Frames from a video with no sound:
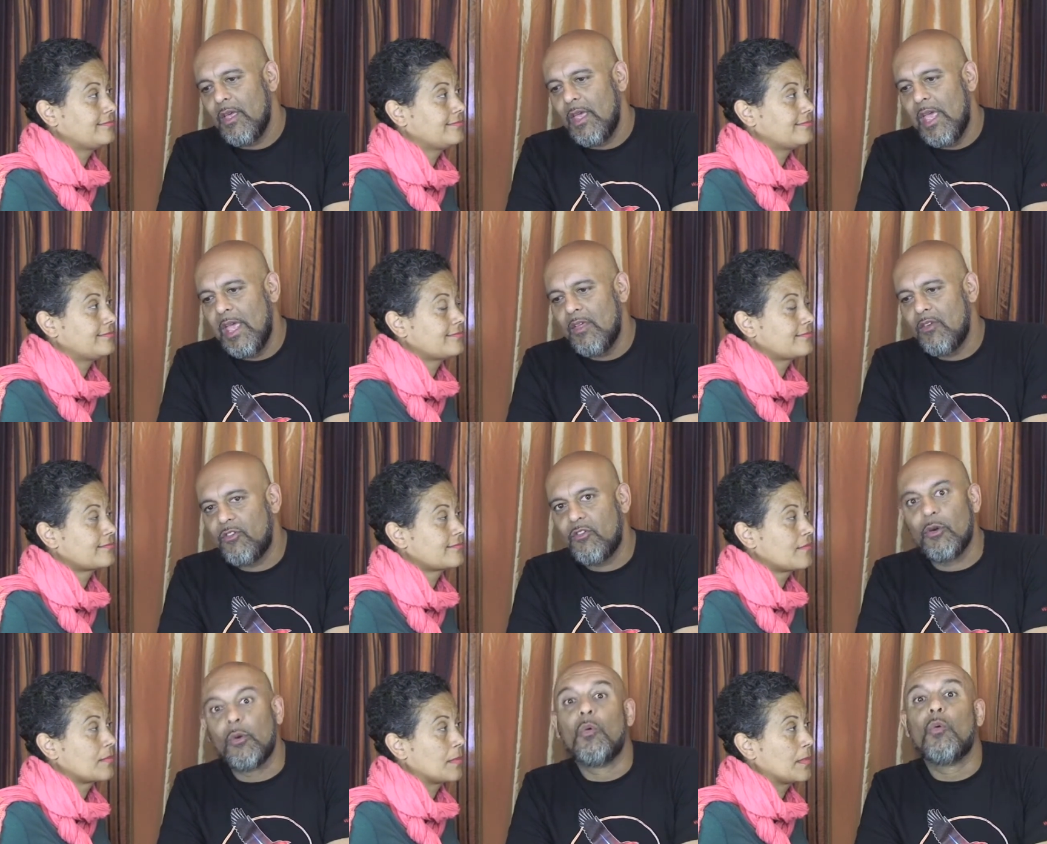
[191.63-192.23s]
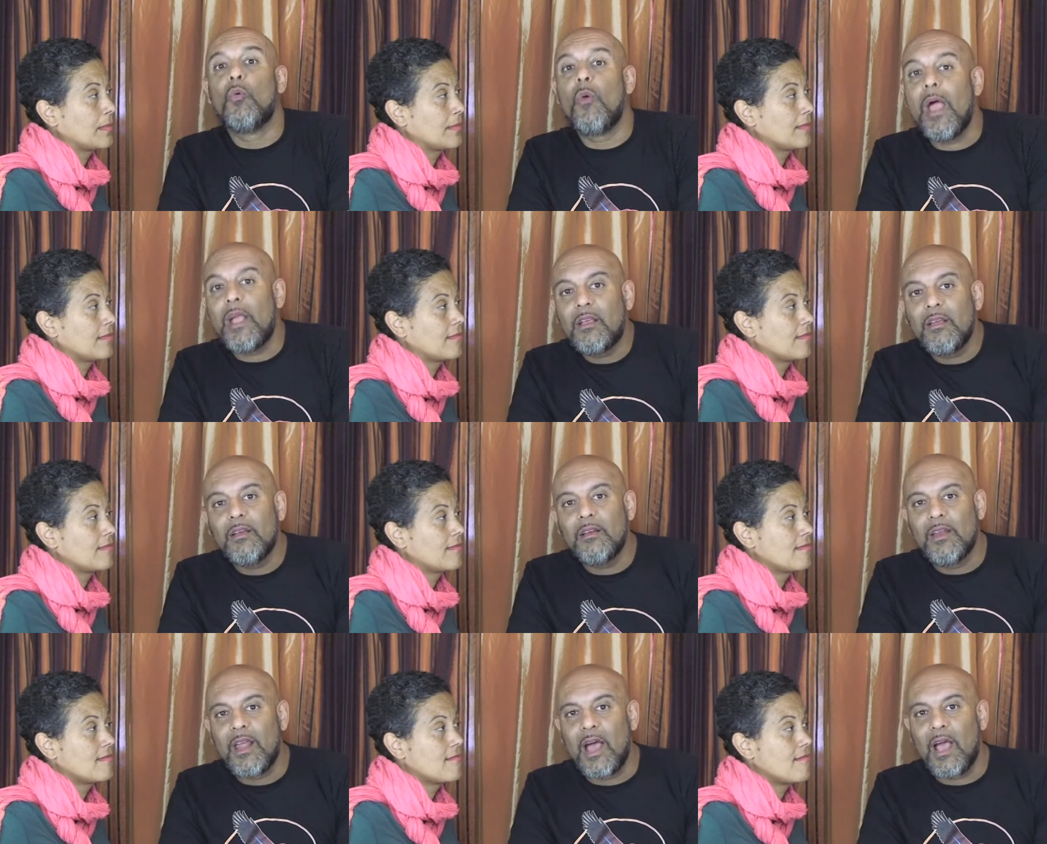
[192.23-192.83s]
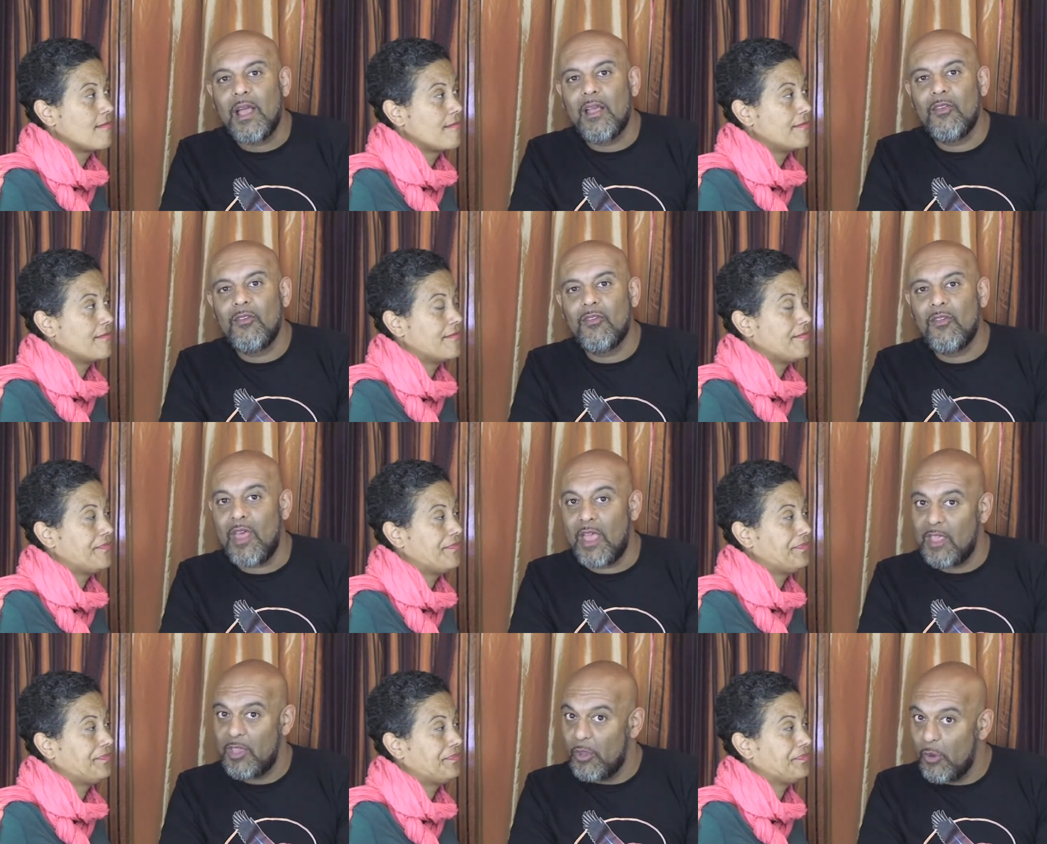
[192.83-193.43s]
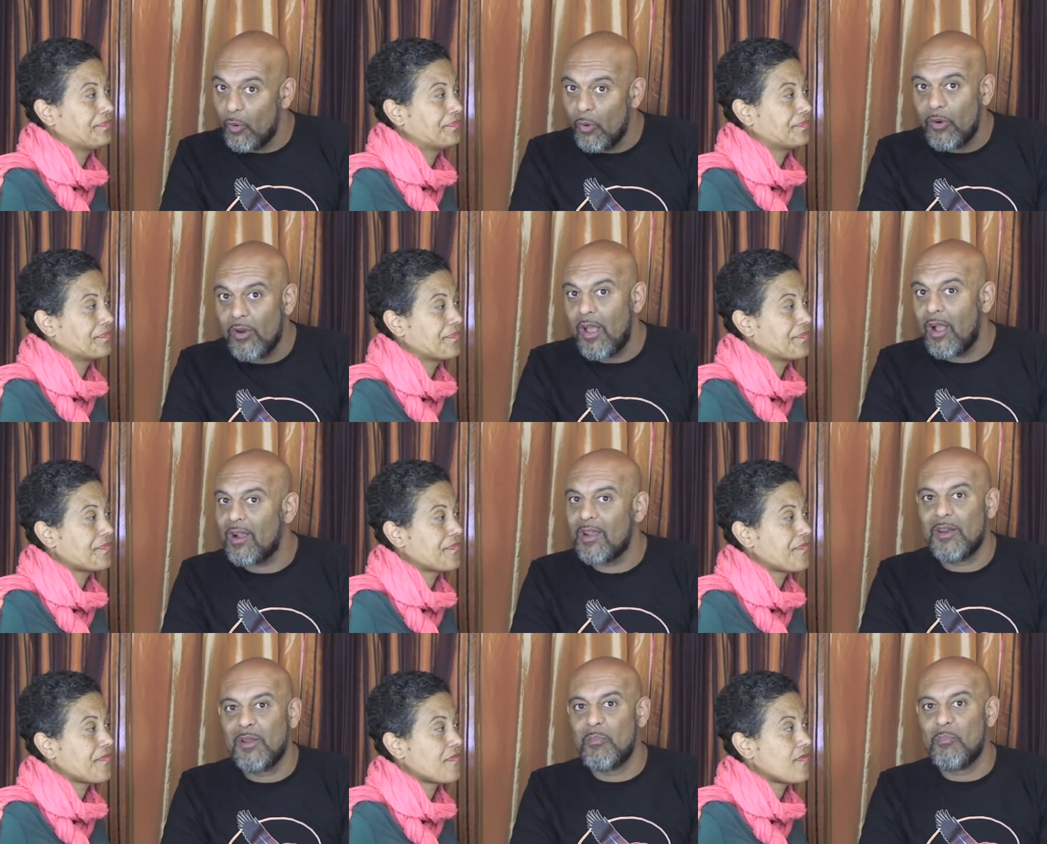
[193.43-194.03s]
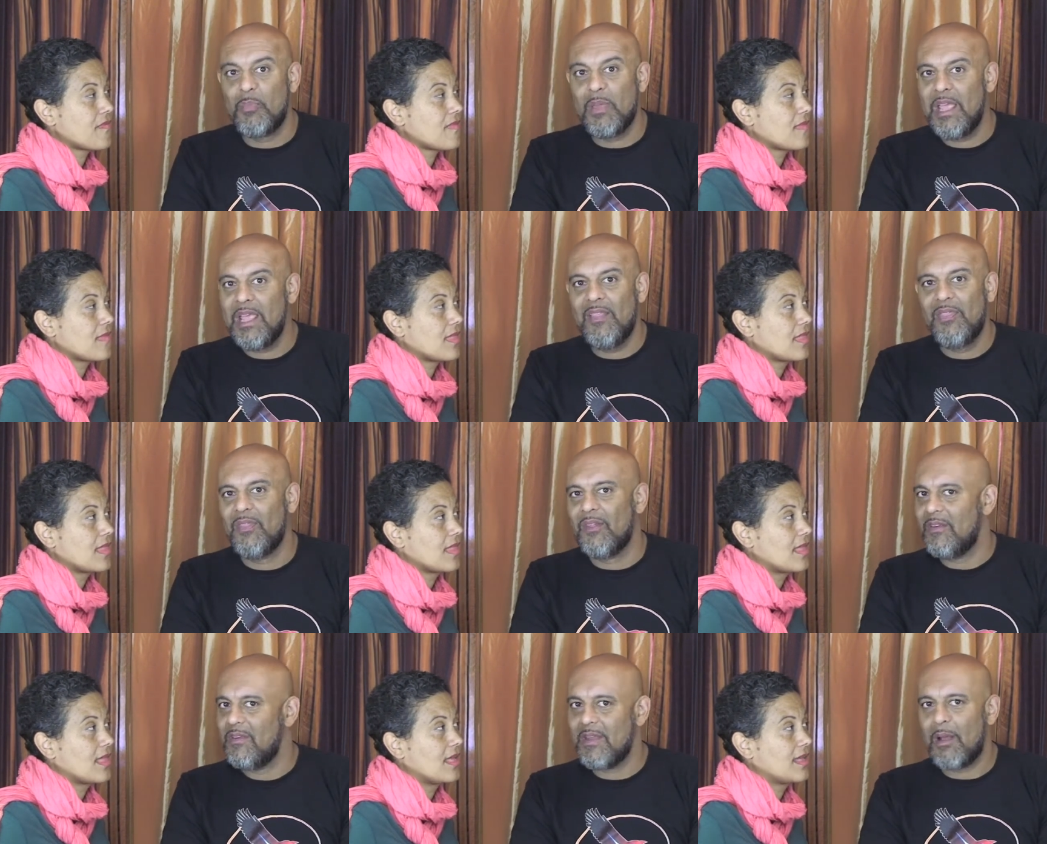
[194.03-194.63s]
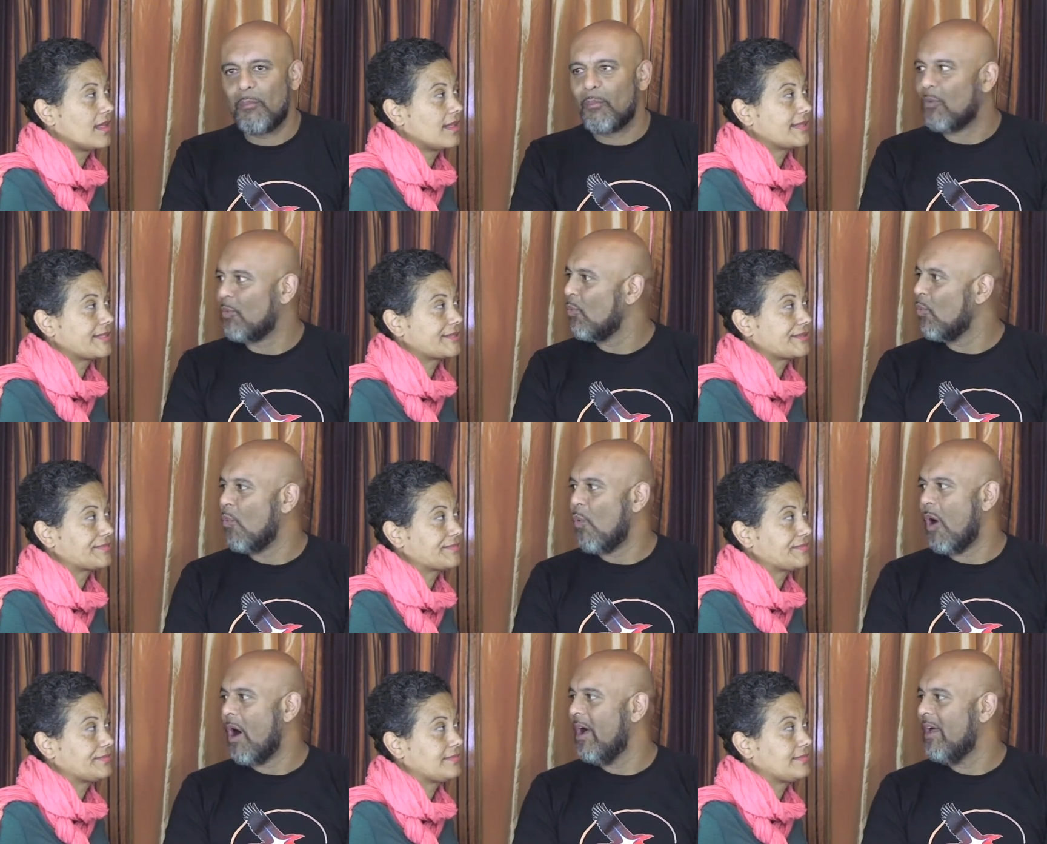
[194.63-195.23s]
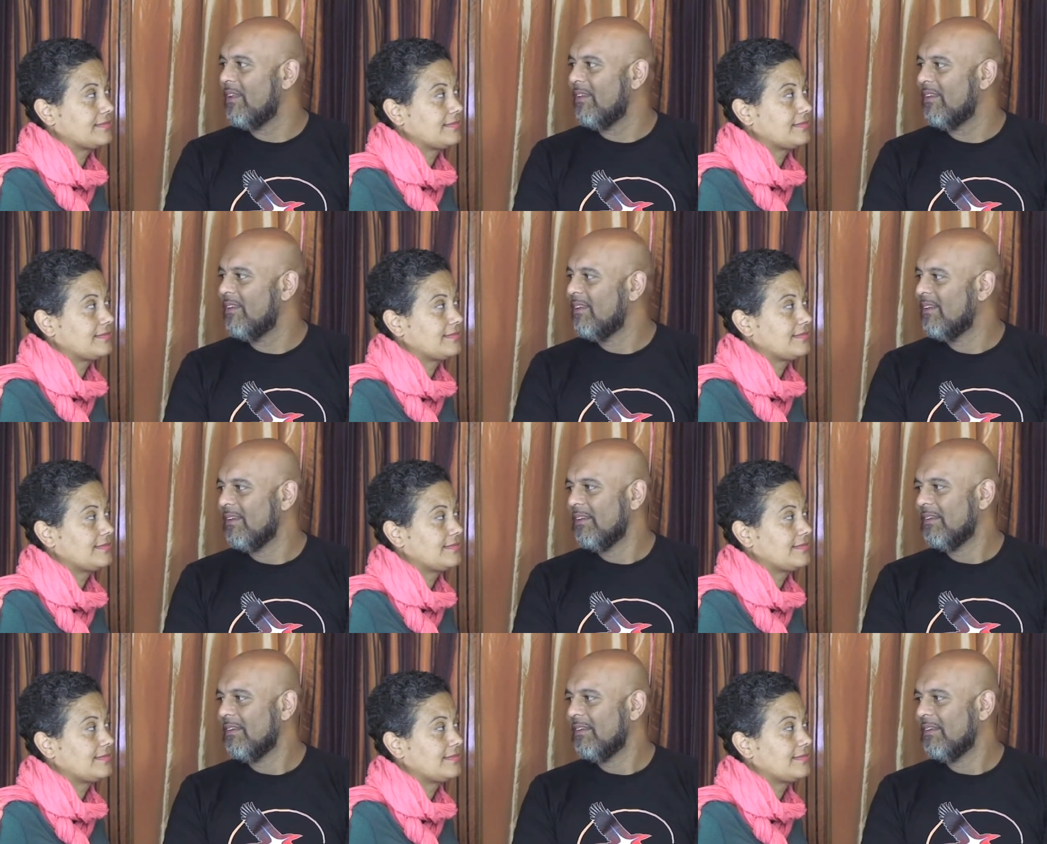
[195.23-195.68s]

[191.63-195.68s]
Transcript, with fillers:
Speaker 1: is to recognize that you're not going to be the number one,